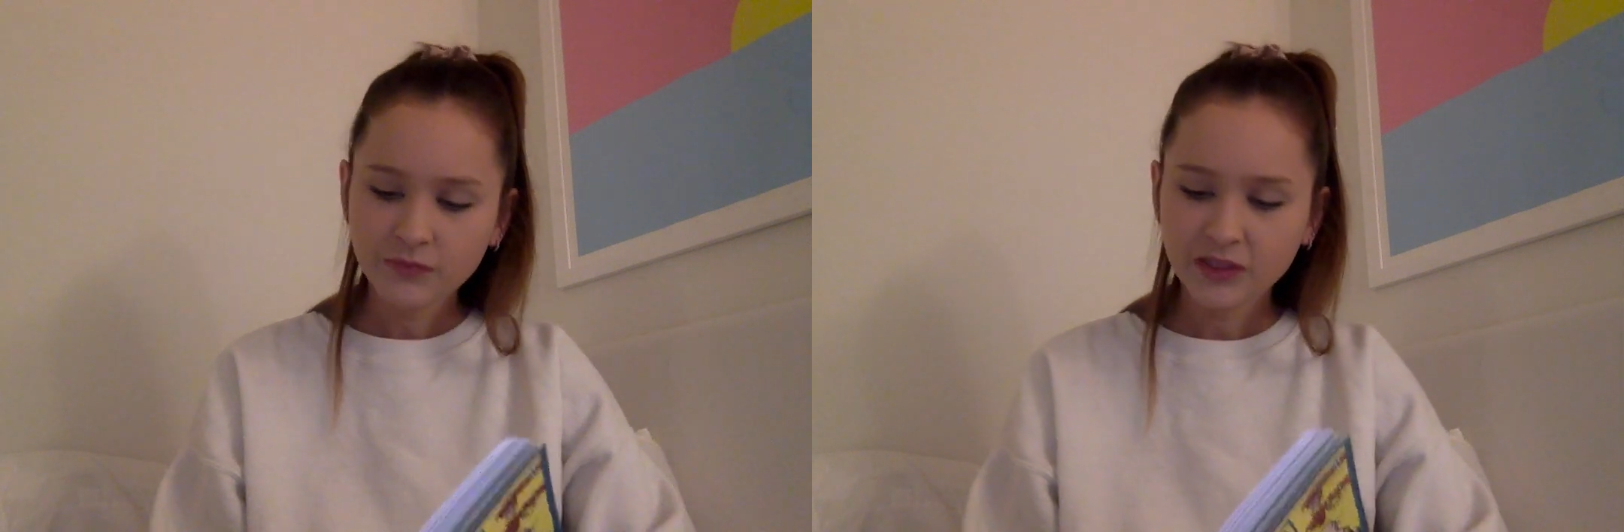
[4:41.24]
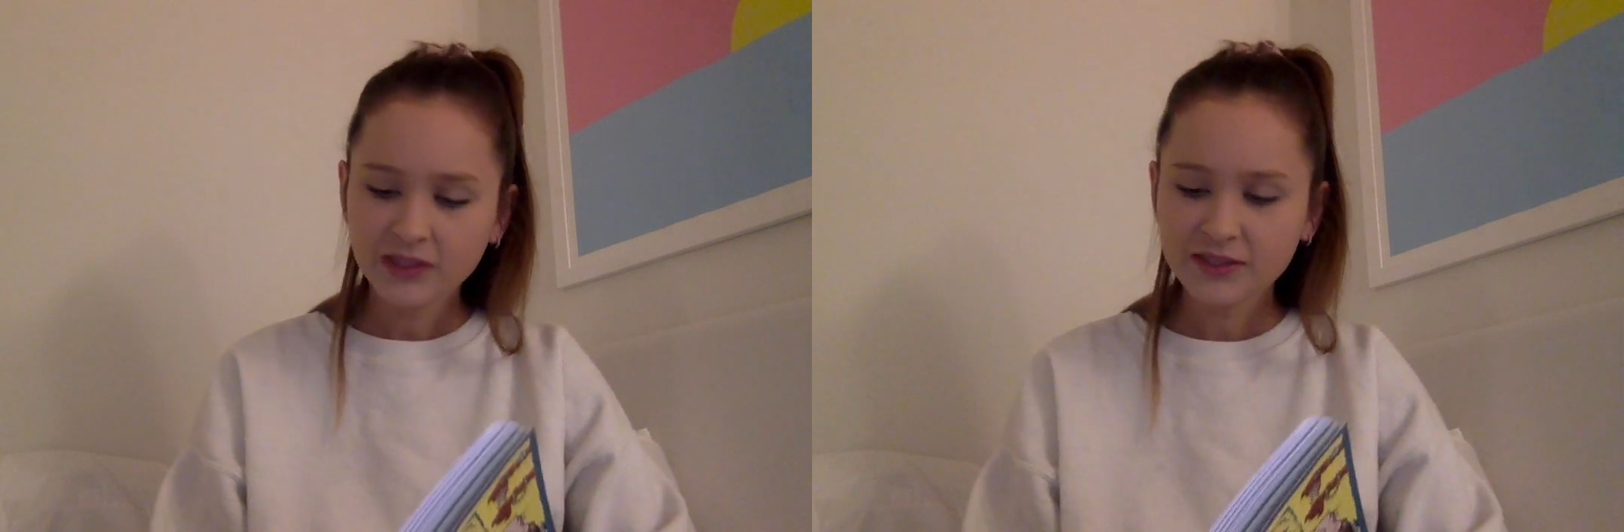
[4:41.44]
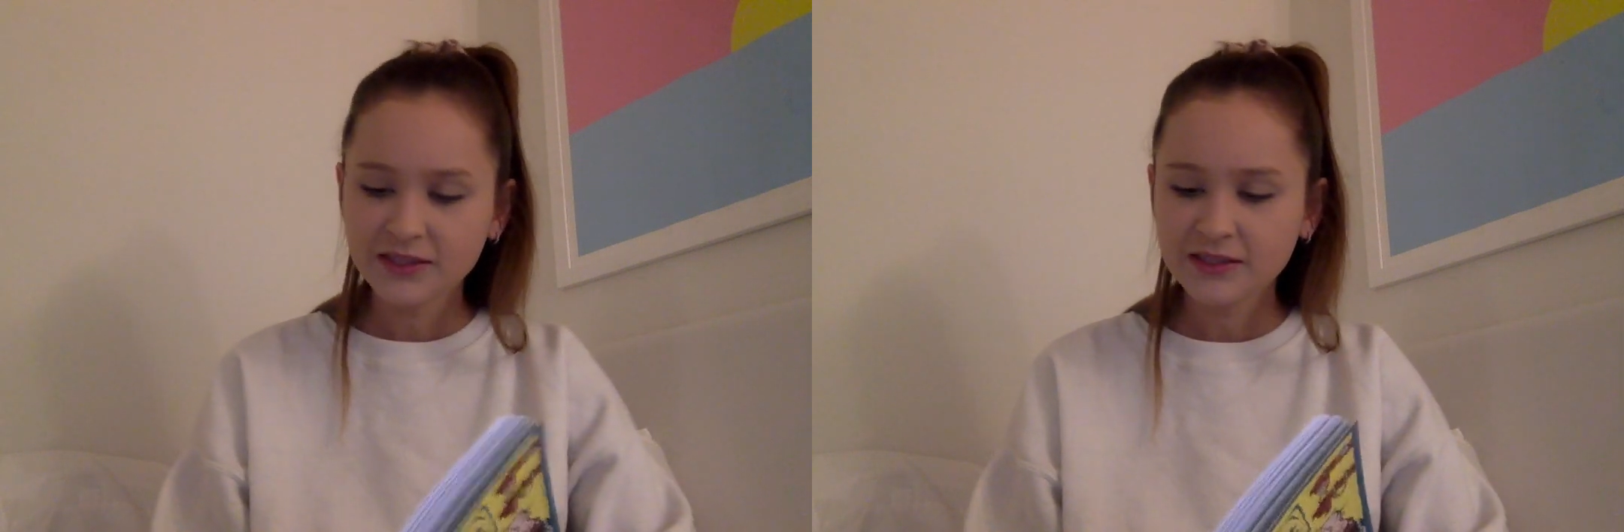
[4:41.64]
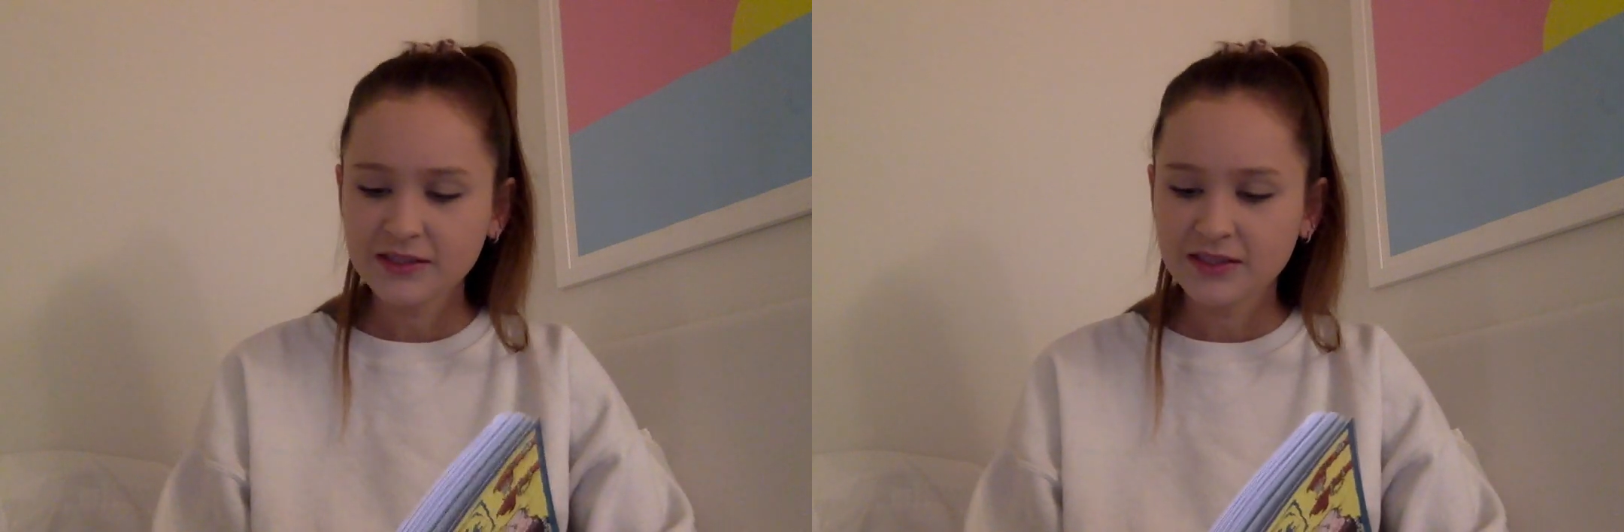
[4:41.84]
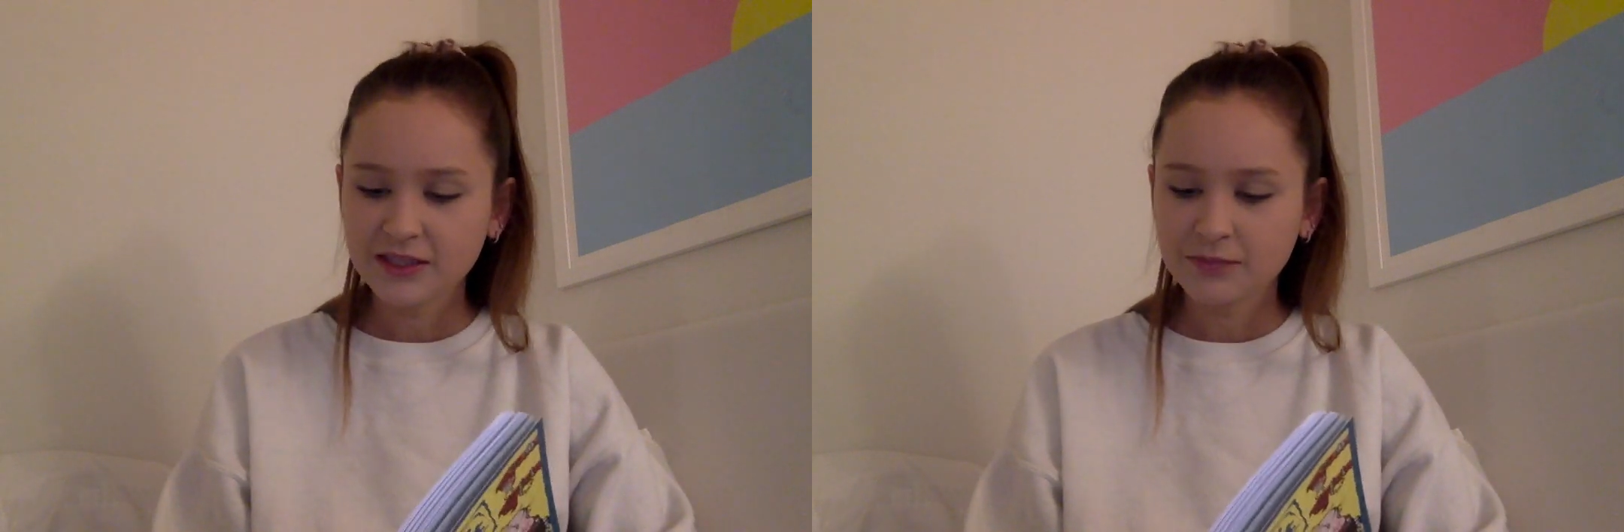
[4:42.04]
He didn't
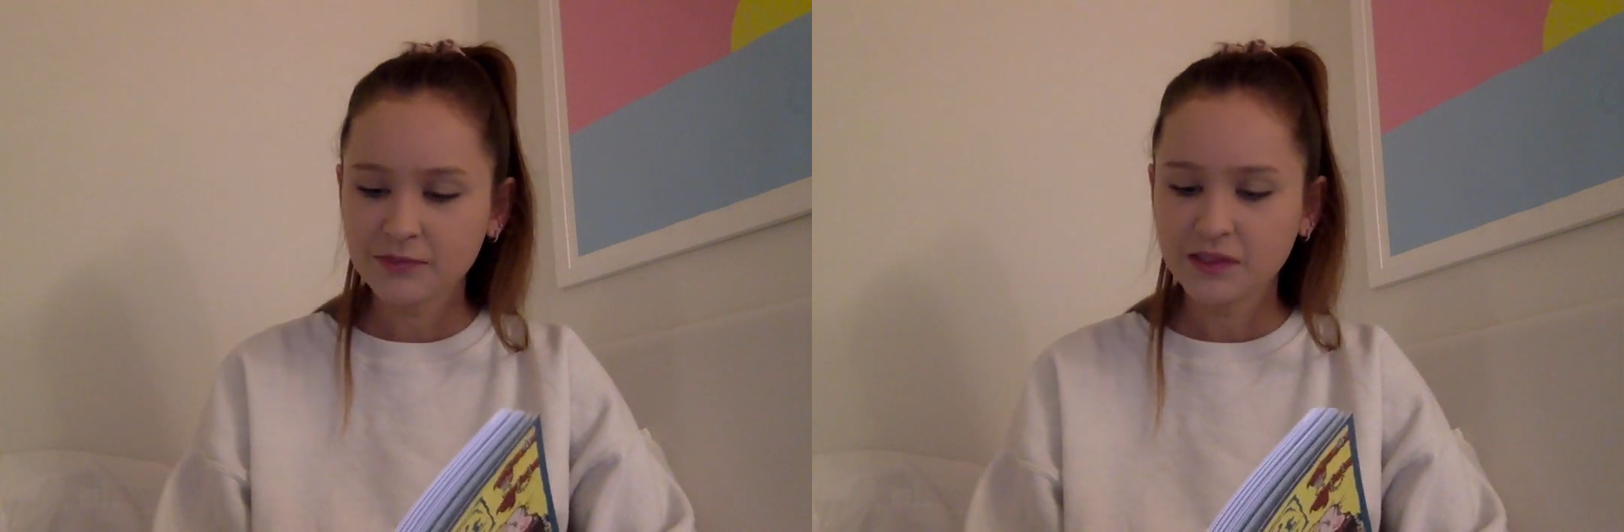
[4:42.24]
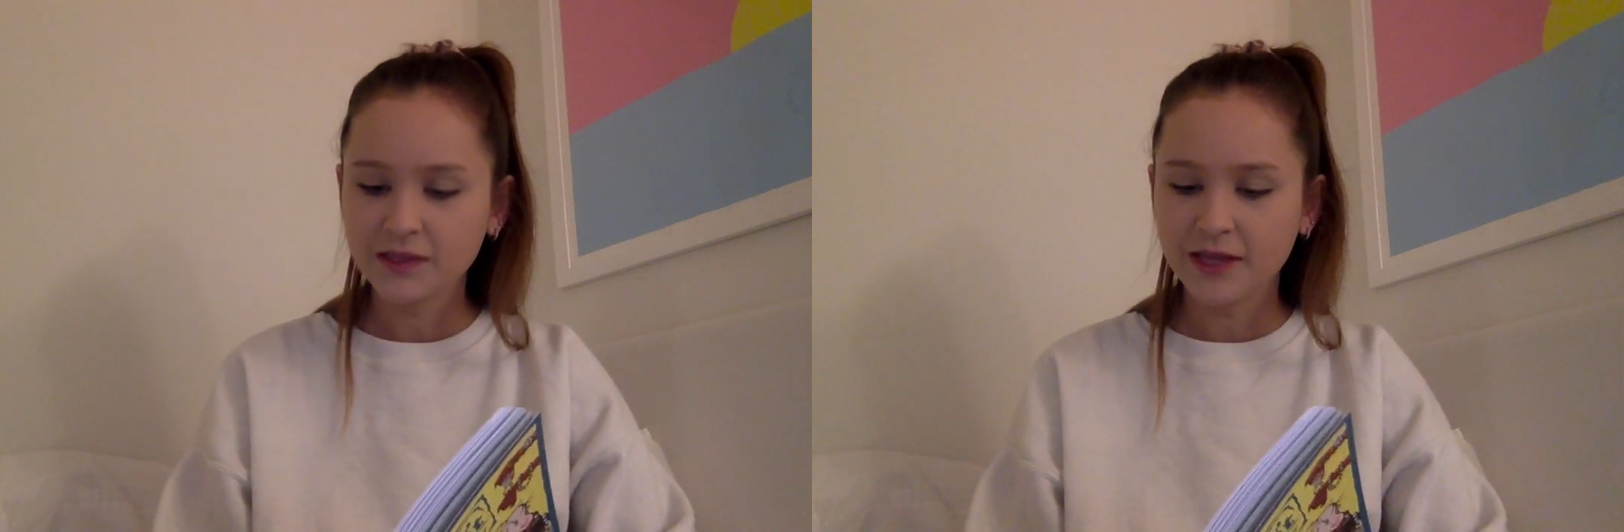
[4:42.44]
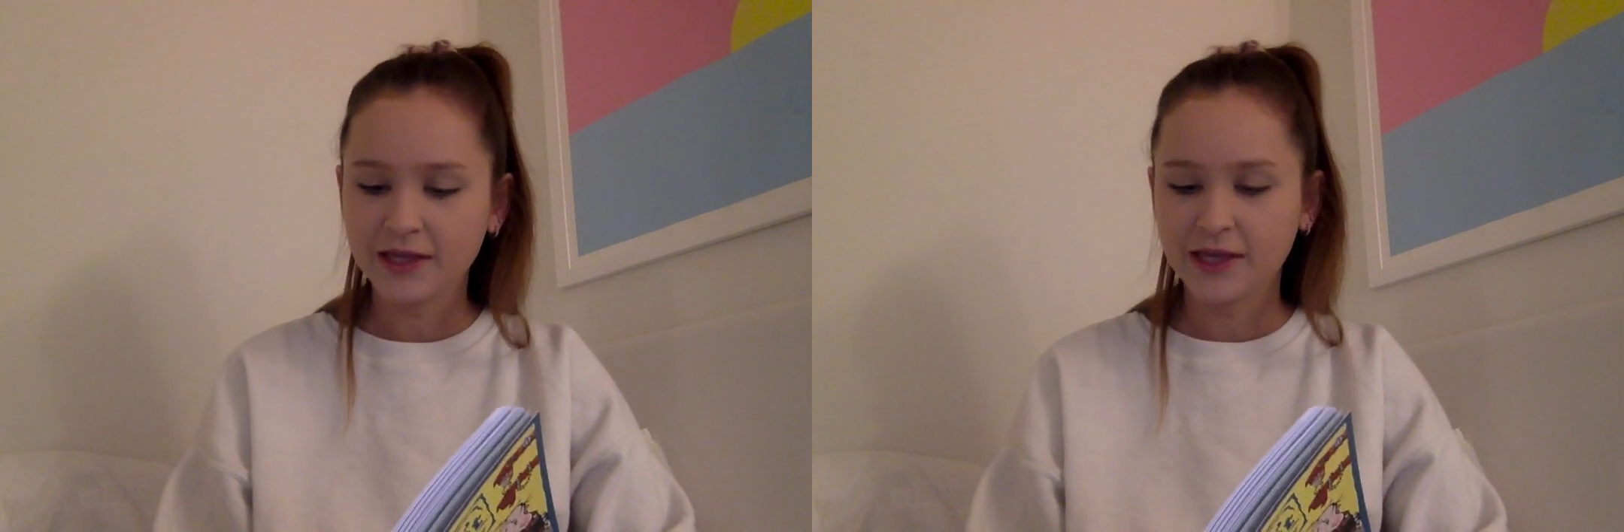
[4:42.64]
seem to like